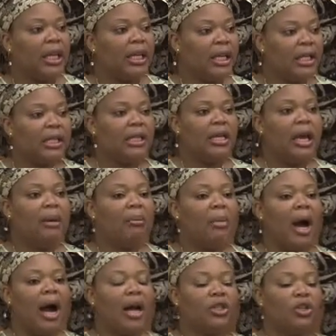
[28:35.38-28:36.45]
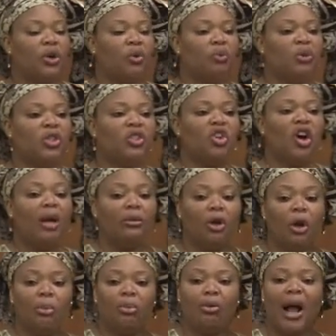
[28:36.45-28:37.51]
This year, March, we saw an
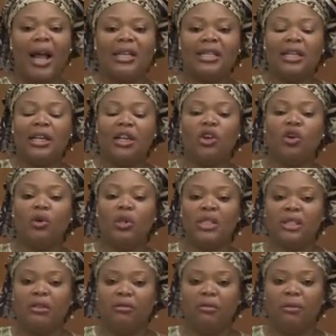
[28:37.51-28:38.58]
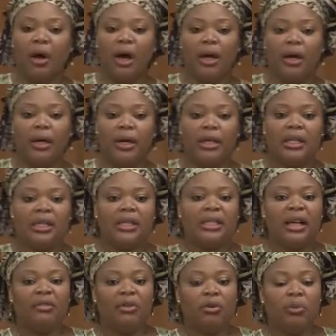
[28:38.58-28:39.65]
uprising in Cote d'Ivoire.
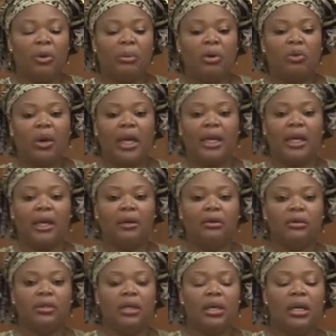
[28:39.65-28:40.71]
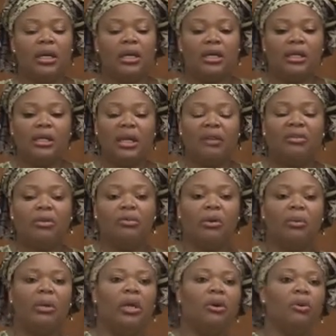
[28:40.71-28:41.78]
Seven women were killed. Seven
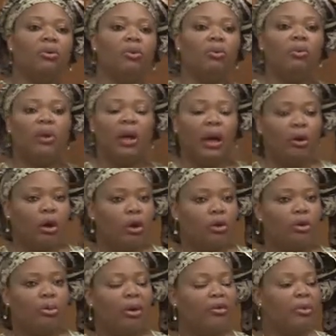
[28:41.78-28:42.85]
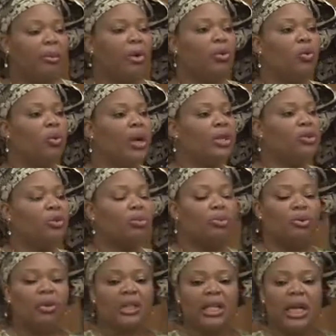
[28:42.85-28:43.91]
women, a, a group of women who went to
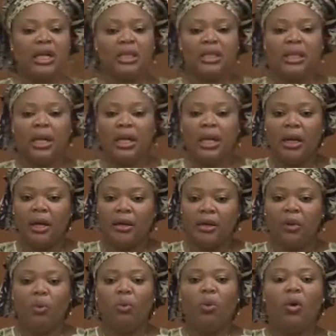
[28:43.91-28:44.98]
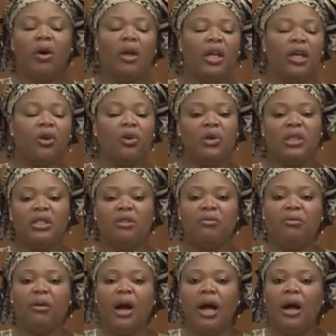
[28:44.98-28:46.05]
protest the war in Cote
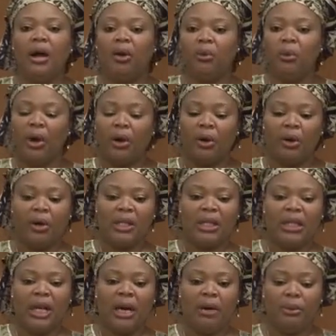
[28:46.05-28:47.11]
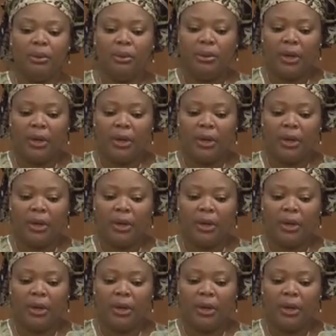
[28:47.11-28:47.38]
d'Ivoire were gunned down.